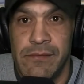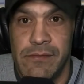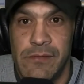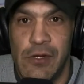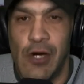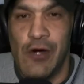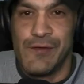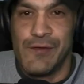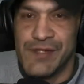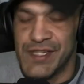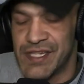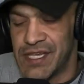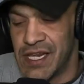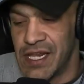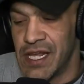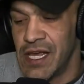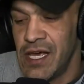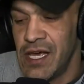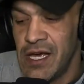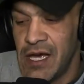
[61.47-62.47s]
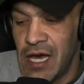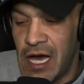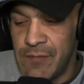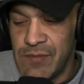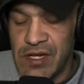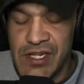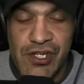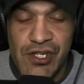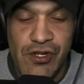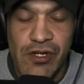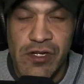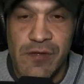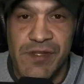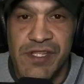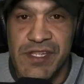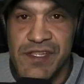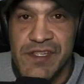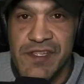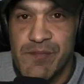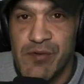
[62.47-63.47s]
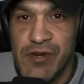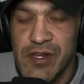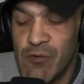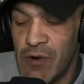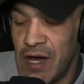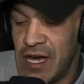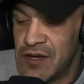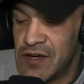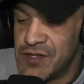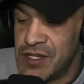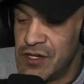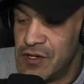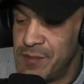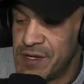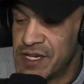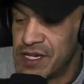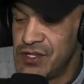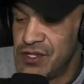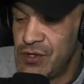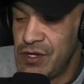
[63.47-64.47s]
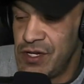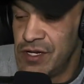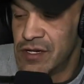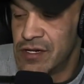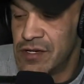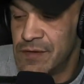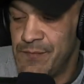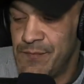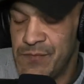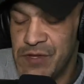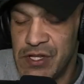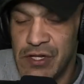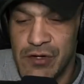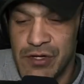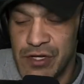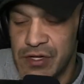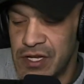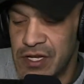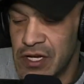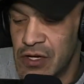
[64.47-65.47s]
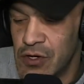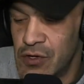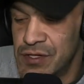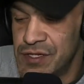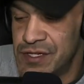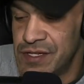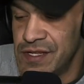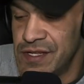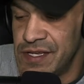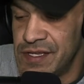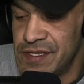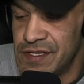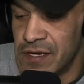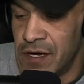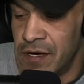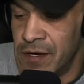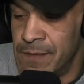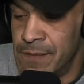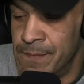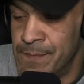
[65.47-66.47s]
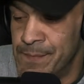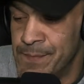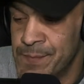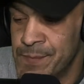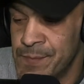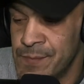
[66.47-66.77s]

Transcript: No, I'm just kidding. I'm not sure, but this is pretty wild, you know, because you hear, you know, you can go into these um